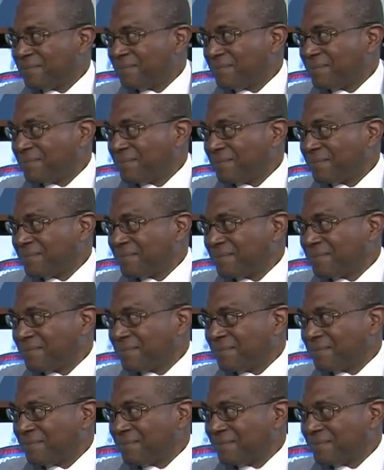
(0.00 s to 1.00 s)

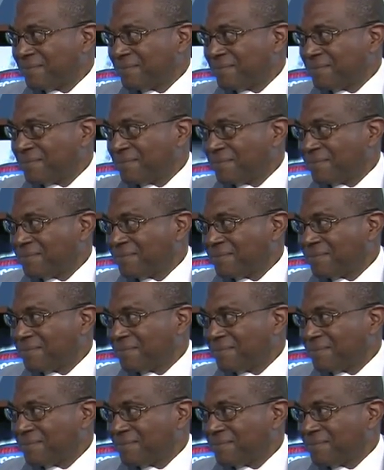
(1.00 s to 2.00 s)

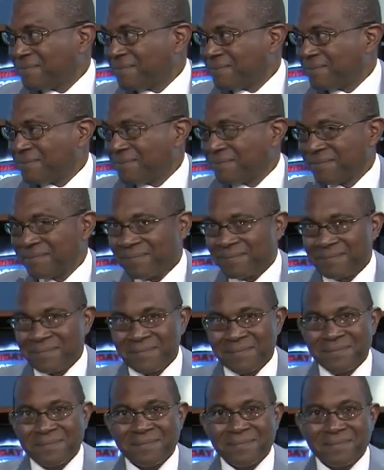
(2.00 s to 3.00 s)

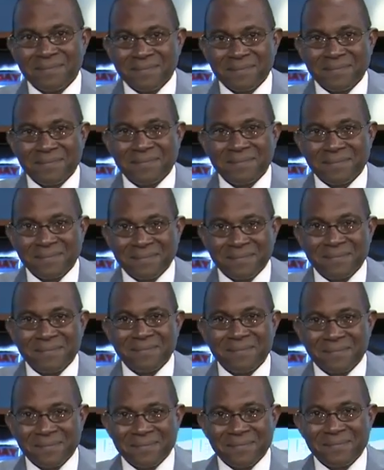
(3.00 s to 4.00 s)

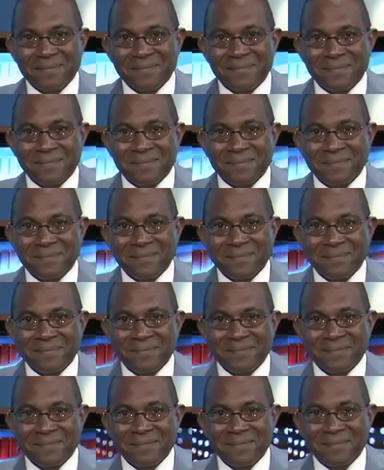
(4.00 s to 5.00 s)

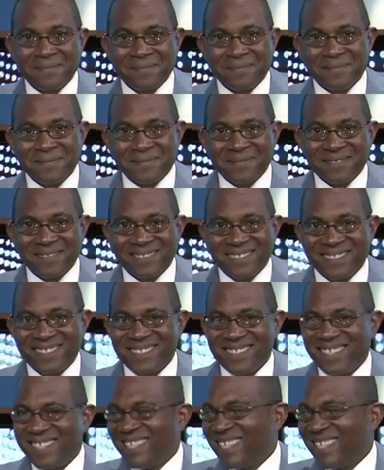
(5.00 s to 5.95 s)
(silent)